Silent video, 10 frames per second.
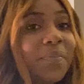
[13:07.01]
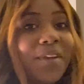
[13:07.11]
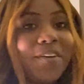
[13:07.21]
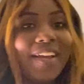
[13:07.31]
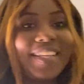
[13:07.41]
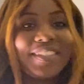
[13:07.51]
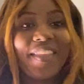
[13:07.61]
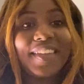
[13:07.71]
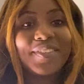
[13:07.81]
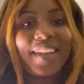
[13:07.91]
All right, so
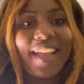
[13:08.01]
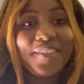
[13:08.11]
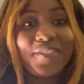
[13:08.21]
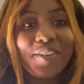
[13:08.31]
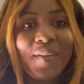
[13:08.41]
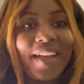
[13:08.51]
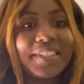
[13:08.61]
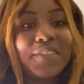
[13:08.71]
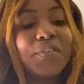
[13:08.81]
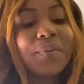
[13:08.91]
that's all I have for you
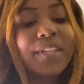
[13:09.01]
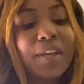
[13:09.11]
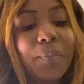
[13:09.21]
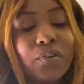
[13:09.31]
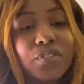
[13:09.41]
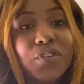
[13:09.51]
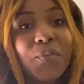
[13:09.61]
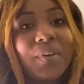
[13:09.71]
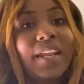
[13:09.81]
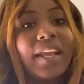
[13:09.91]
guys. If you would like a personal
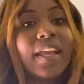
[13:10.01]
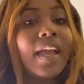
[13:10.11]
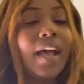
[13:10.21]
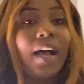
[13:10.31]
reading,